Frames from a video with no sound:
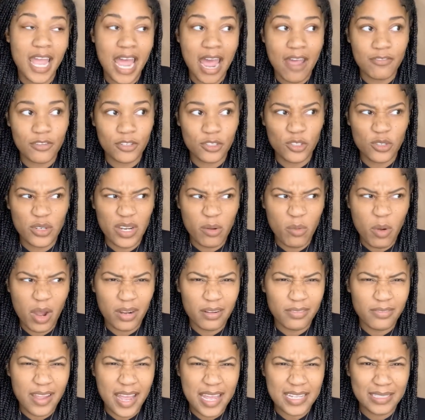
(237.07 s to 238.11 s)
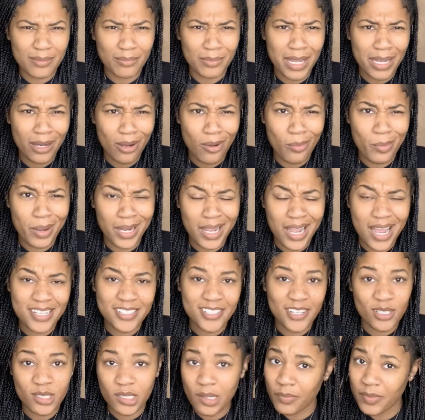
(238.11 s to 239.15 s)
After 2-day water fast, I'm like, oh my gosh,
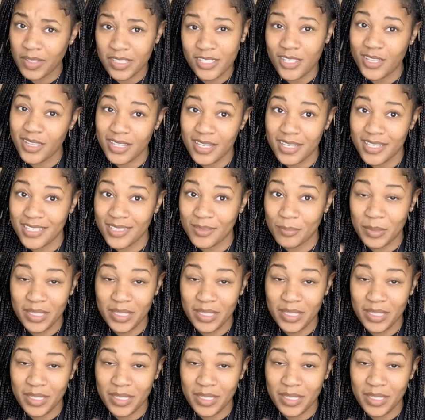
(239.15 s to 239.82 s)
there's something to this,